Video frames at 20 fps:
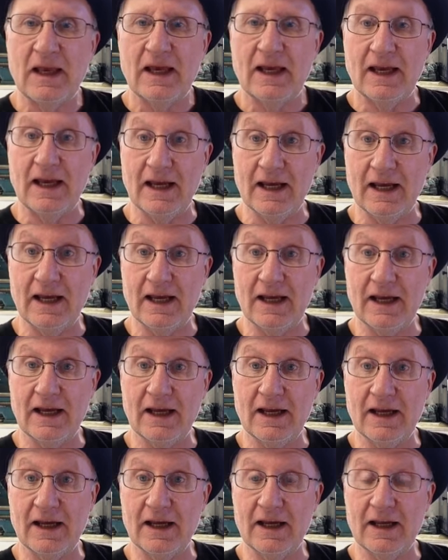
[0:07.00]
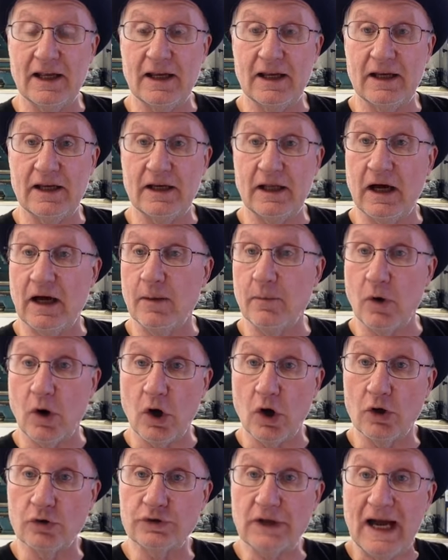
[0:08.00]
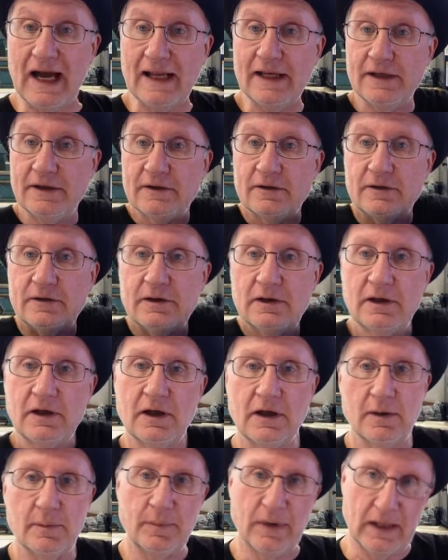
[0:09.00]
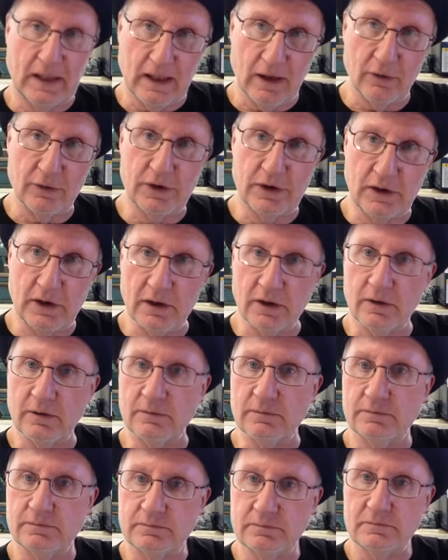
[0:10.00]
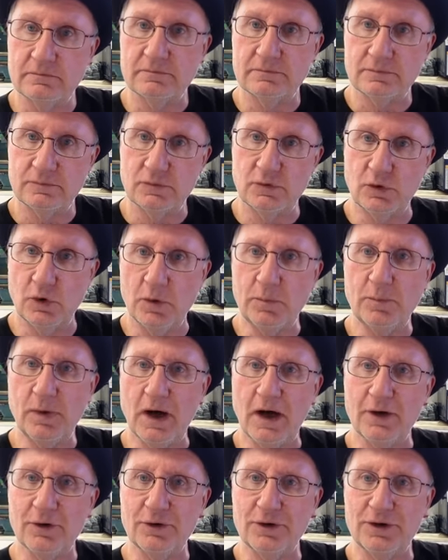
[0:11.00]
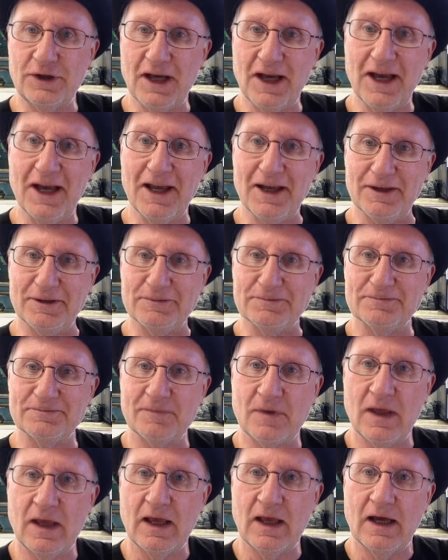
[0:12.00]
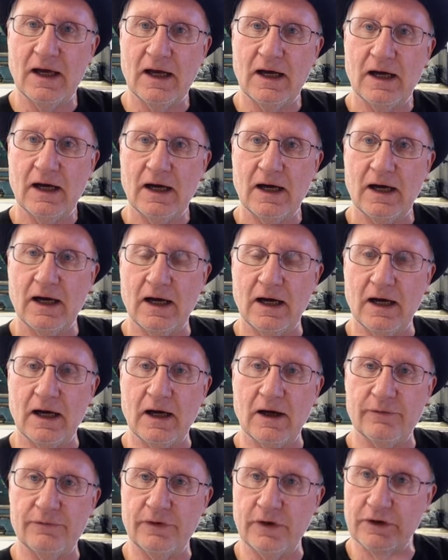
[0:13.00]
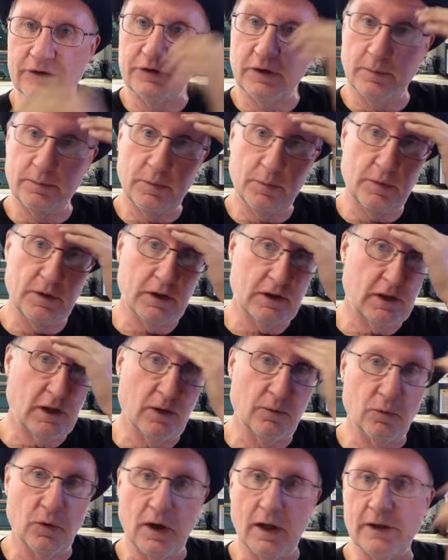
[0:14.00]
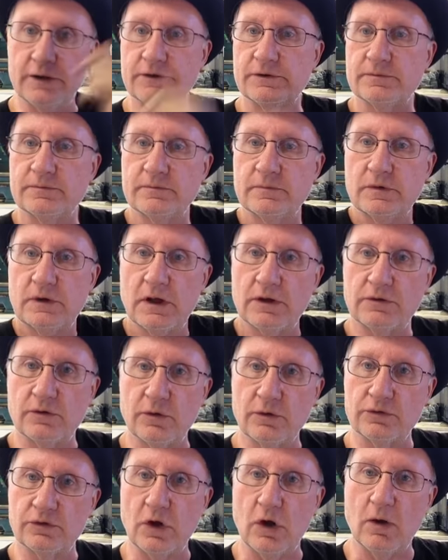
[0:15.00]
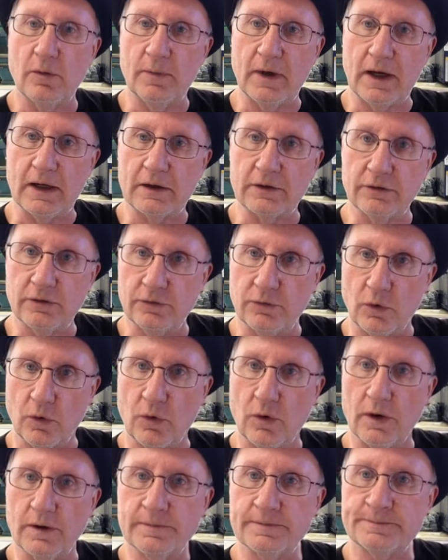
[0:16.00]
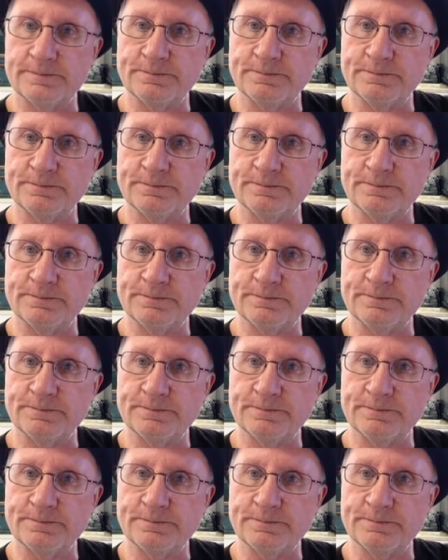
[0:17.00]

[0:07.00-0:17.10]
and I'm all done. Been out here good part of the day. Finished up the beer can rings, got those all back in the drawer.